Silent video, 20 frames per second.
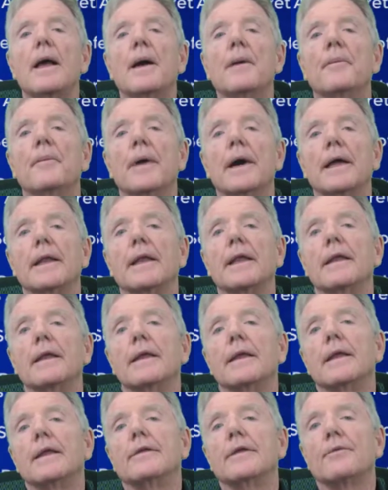But
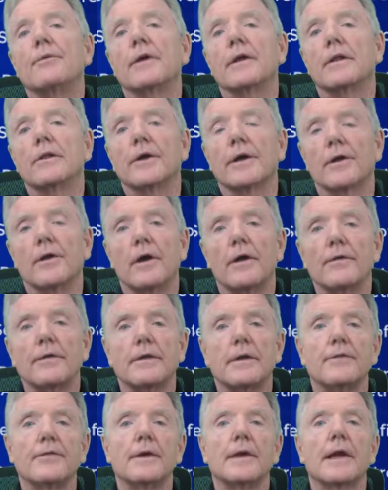he said we're going to look at all the
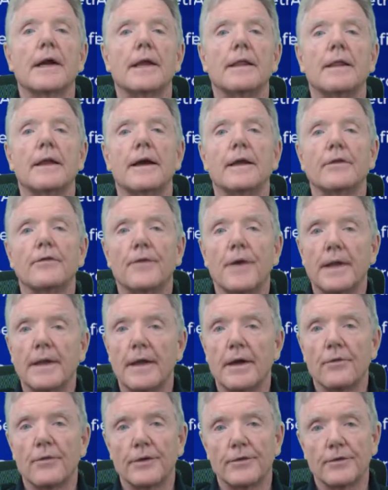different guidelines, find
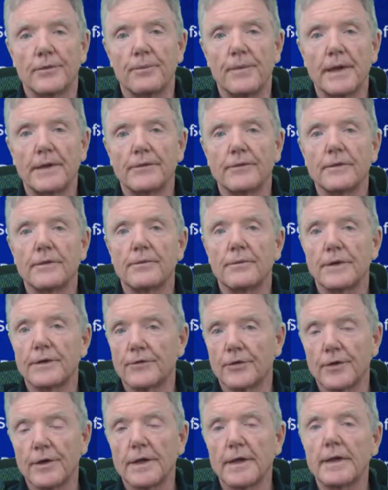out what's the best, what's
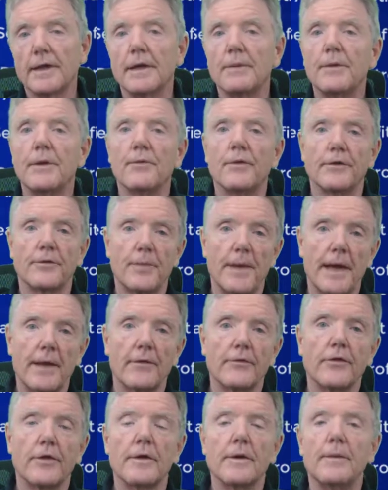good in them and what's bad
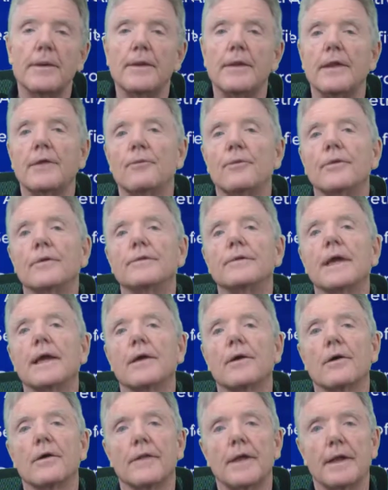of them, and then we'll
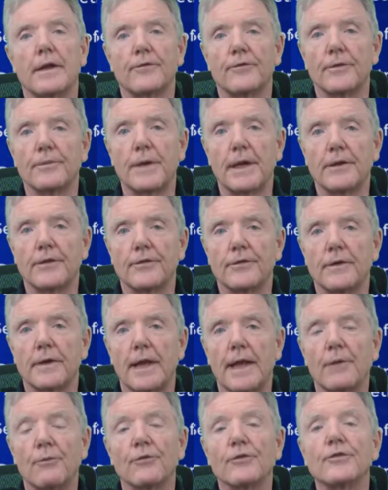take all that information
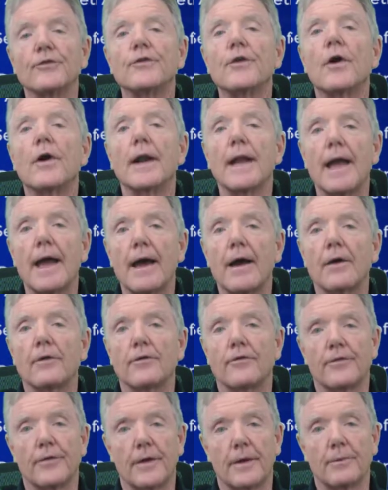and we'll start
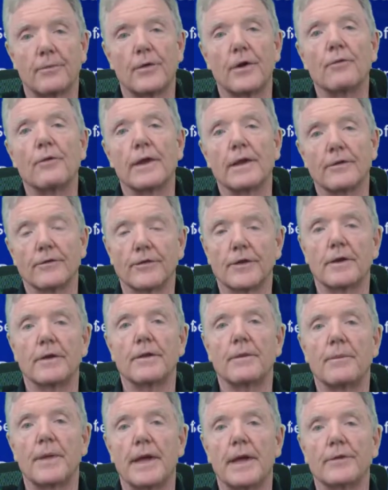out from what we consider
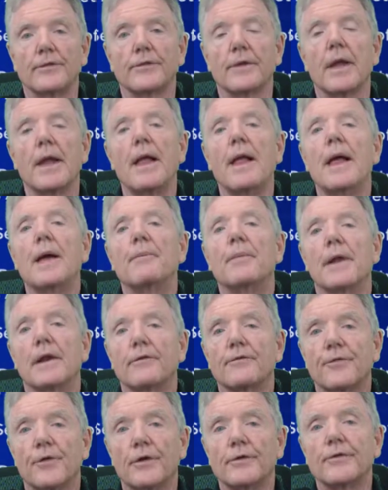the best. But
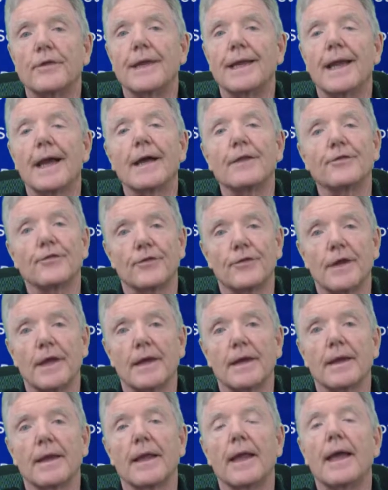unfortunately, he got
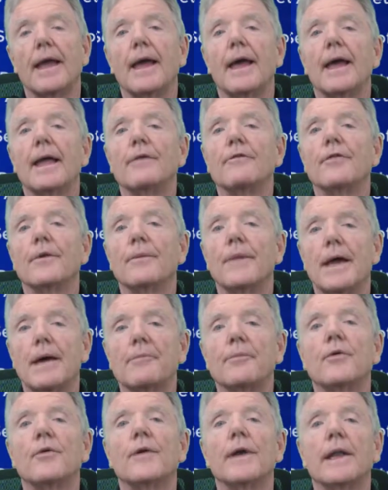sick, and from
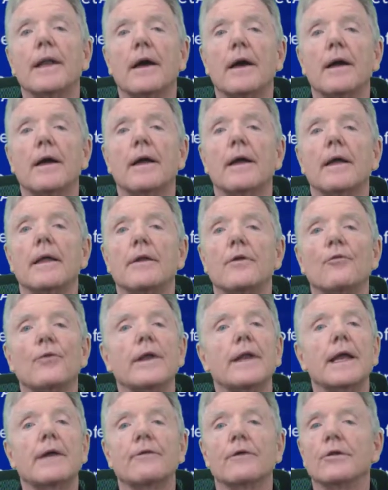that point on, we
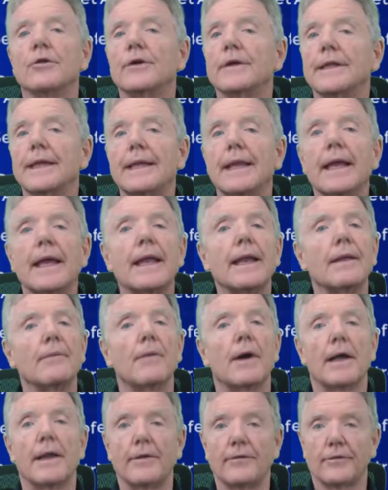never looked at
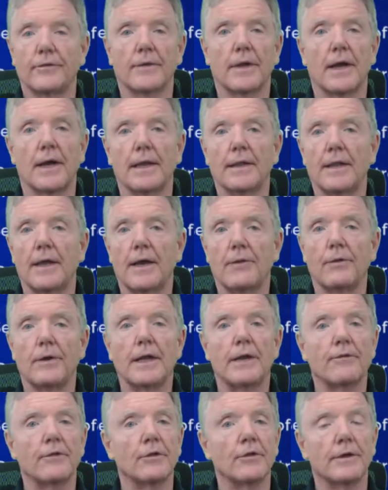anybody's guideline. We
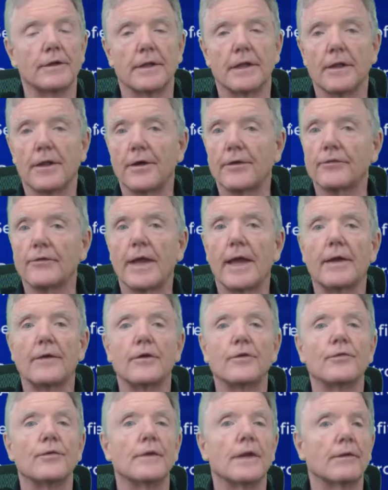never looked at Los
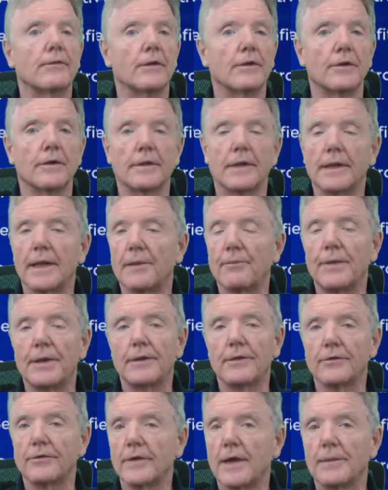Angeles. We never looked at
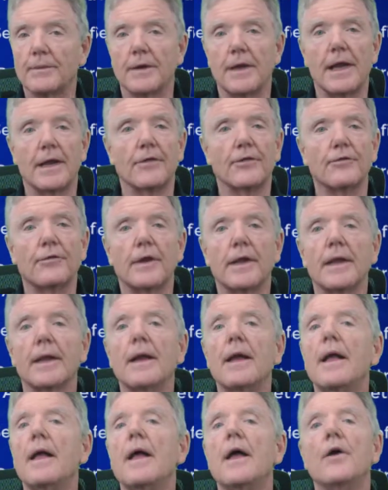appendix chapter A3.
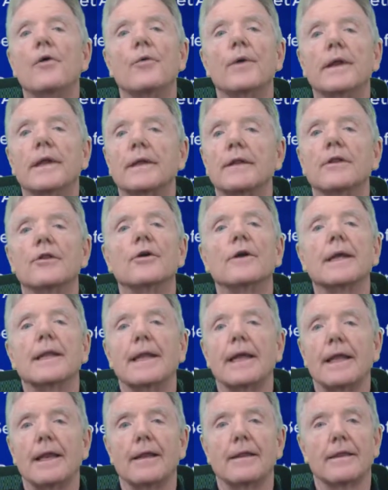We didn't look at
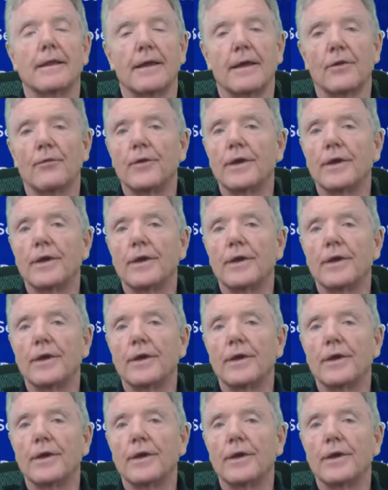anything.